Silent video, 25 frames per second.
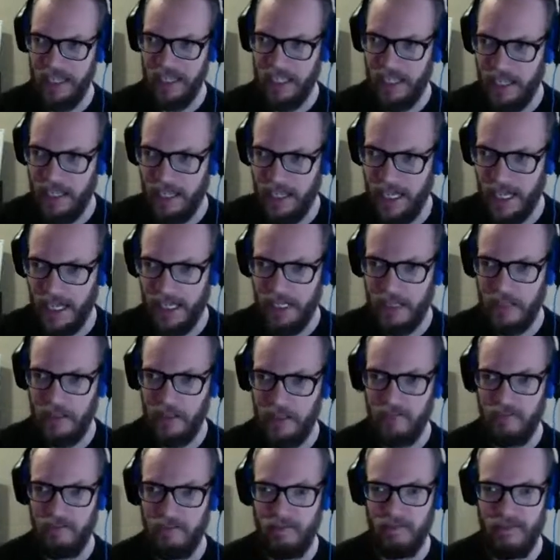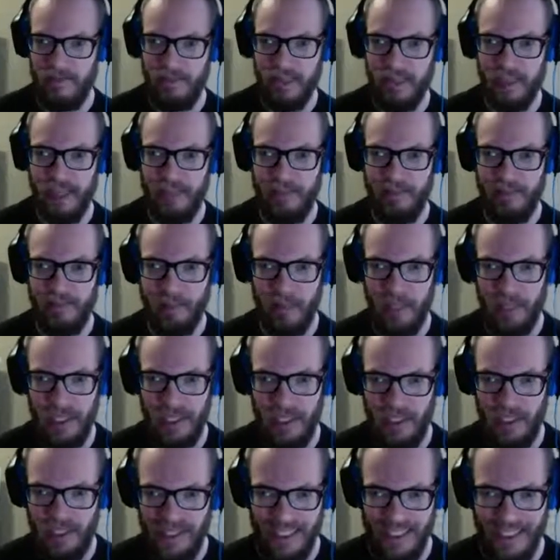kind of for
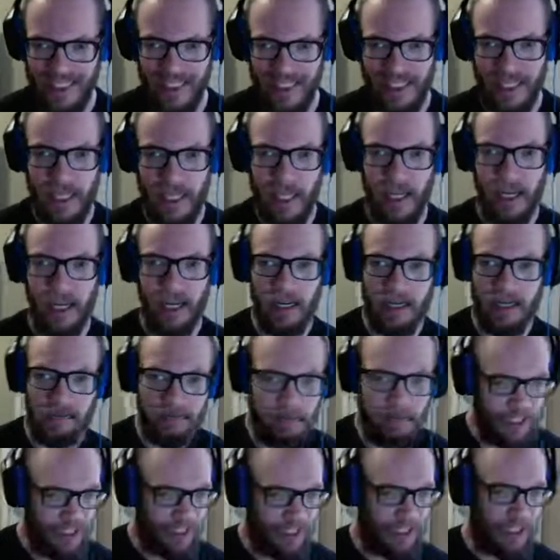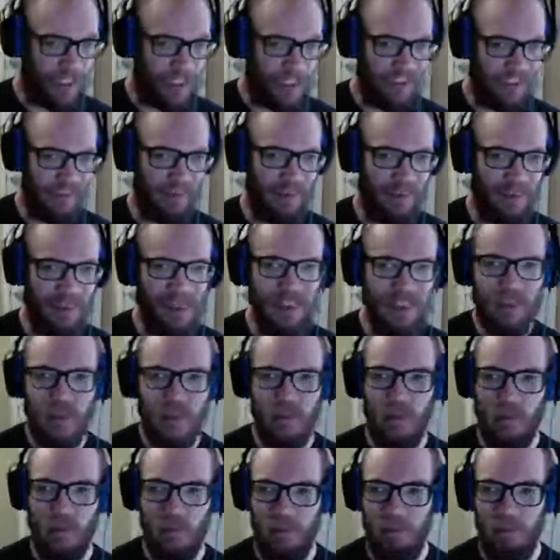everybody listening,
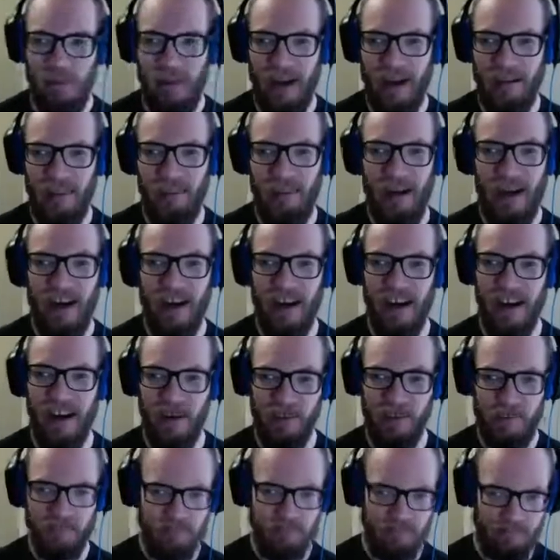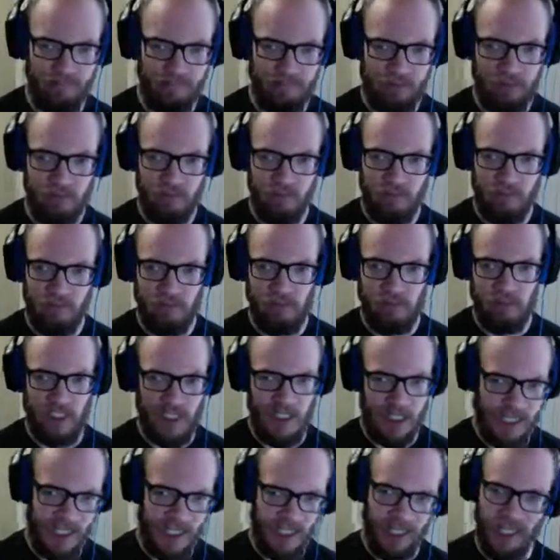my mom,
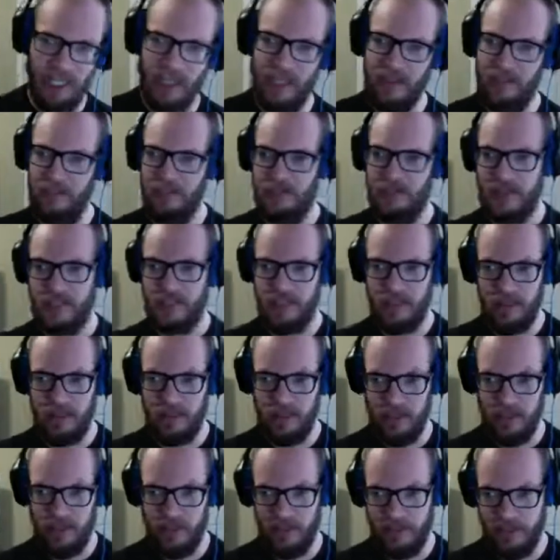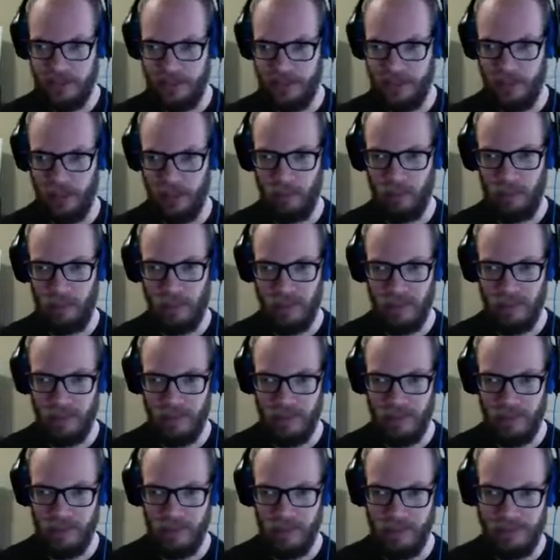she loves soup.
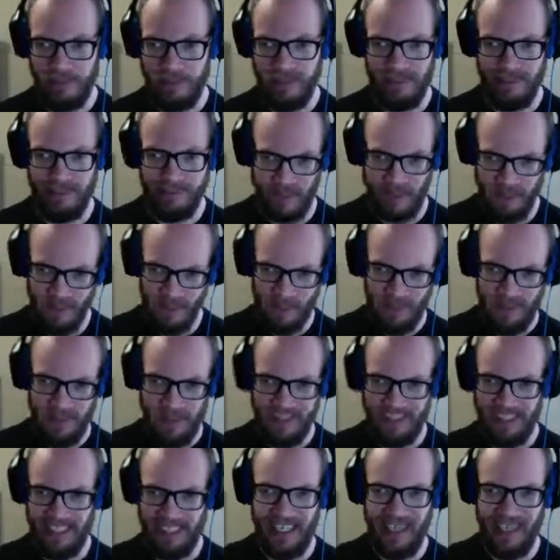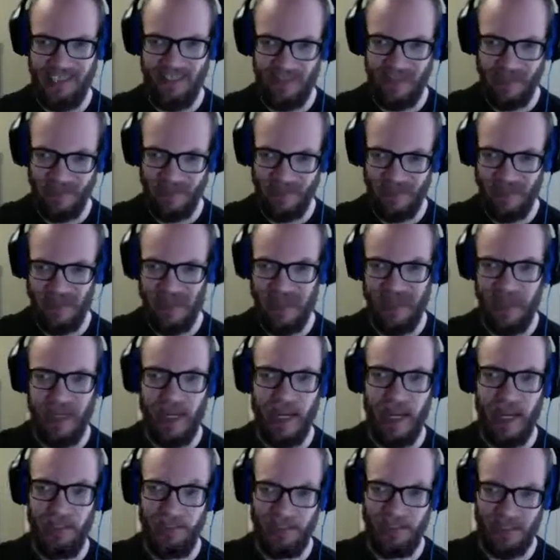Soup is like one of her
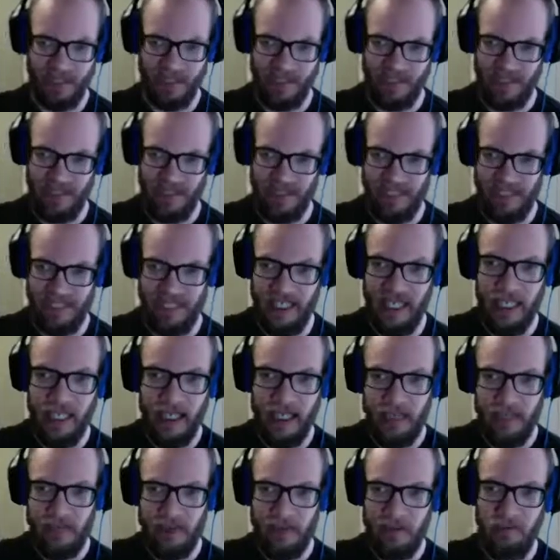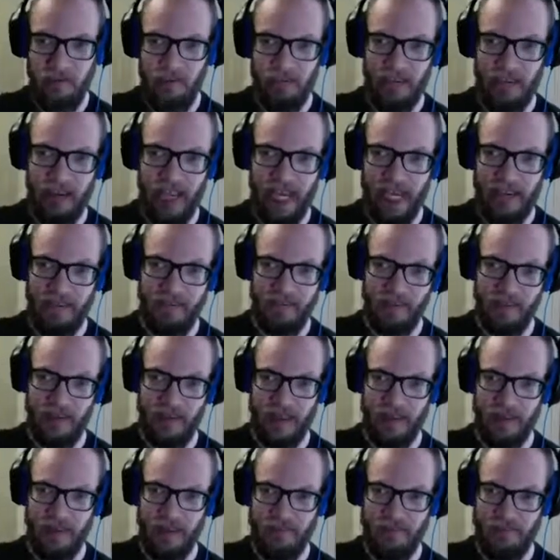absolutely
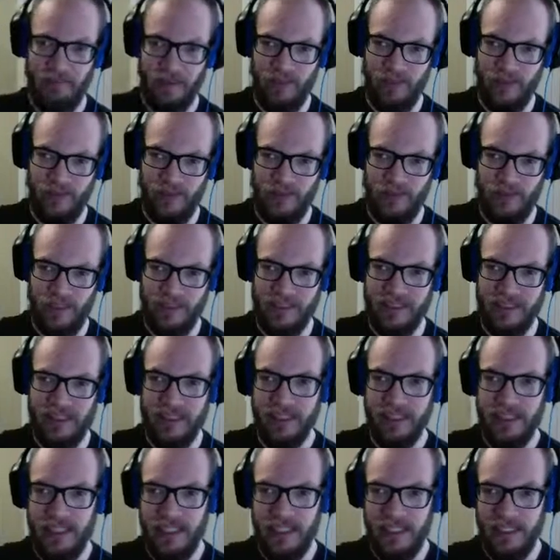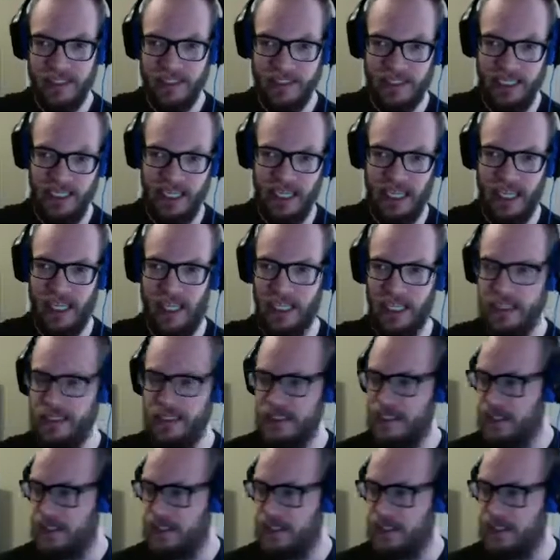favorite foods to eat,